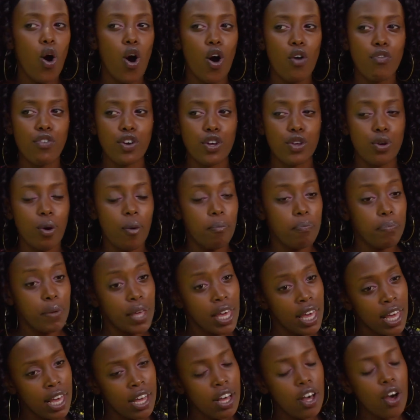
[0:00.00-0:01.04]
over your
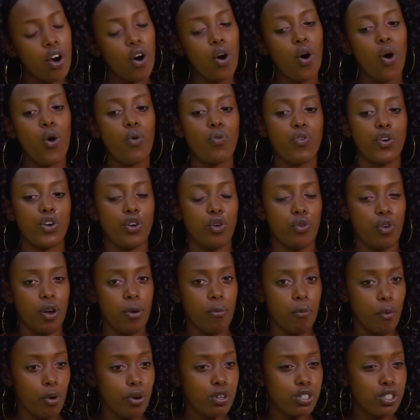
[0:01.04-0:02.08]
being, over your
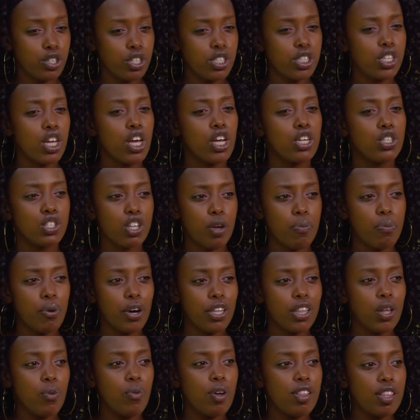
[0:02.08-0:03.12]
emotions, to the
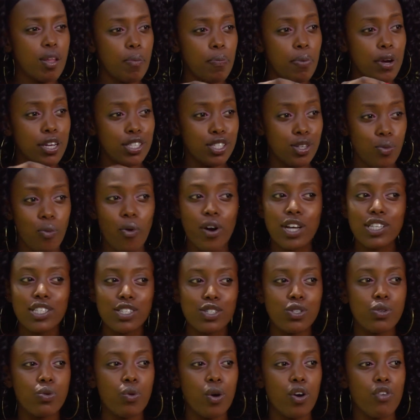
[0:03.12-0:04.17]
point that when the person walks
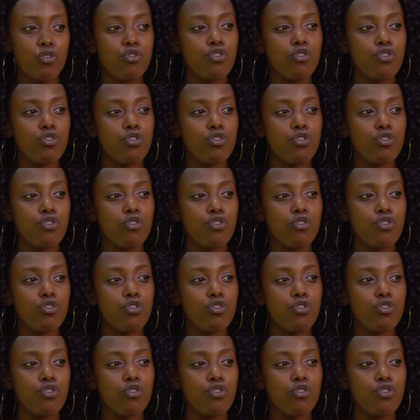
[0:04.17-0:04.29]
into a